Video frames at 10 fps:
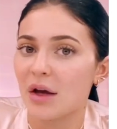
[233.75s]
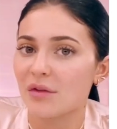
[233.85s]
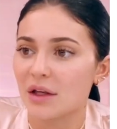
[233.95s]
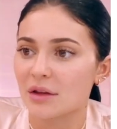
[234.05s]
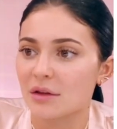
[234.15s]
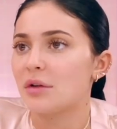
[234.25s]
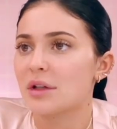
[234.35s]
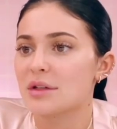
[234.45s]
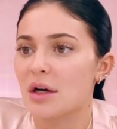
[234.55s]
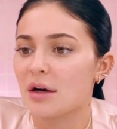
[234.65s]
I feel like you
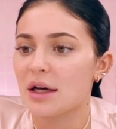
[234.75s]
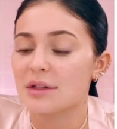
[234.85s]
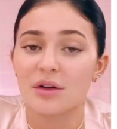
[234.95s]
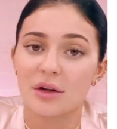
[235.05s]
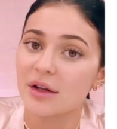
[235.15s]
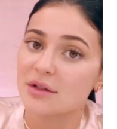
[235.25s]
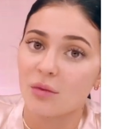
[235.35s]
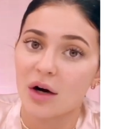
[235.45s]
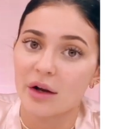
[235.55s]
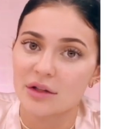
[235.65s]
could start as early as
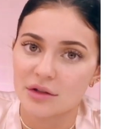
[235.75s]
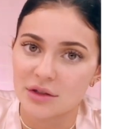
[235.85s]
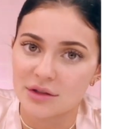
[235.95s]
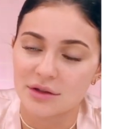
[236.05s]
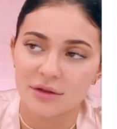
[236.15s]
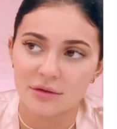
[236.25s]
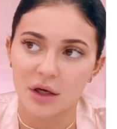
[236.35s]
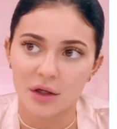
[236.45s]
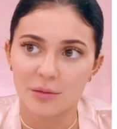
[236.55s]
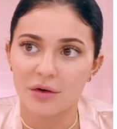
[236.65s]
you want. It's just
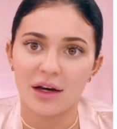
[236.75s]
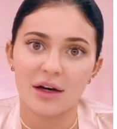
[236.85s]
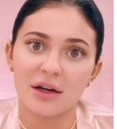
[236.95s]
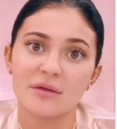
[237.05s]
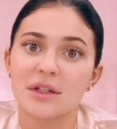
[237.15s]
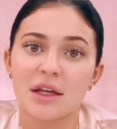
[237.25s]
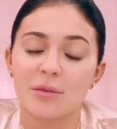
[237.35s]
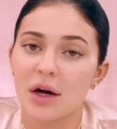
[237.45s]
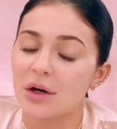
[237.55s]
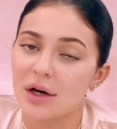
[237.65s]
a good preventative to
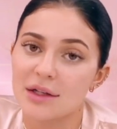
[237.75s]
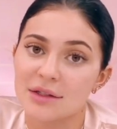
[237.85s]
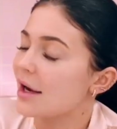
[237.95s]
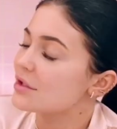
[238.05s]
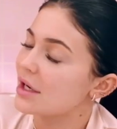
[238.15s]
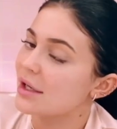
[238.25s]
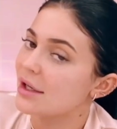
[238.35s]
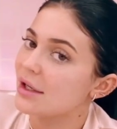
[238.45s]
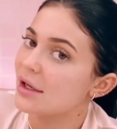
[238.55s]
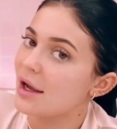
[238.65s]
keep your under eyes
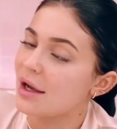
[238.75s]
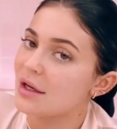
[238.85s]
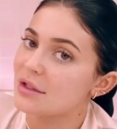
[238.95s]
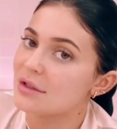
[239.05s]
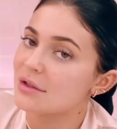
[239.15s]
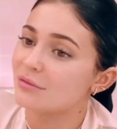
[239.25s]
hydrated and